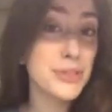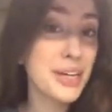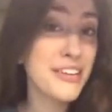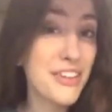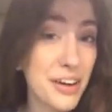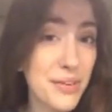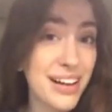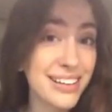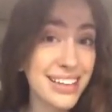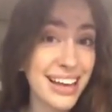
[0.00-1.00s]
doing very
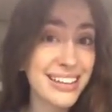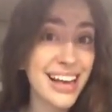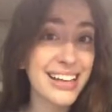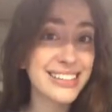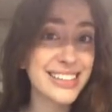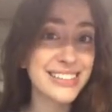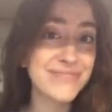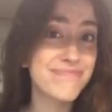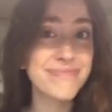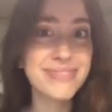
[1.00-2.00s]
well in that class,
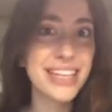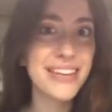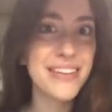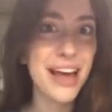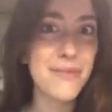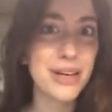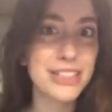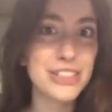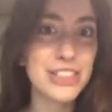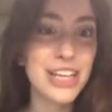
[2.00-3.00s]
I'll tell you that
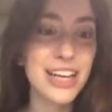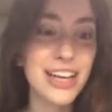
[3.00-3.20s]
much.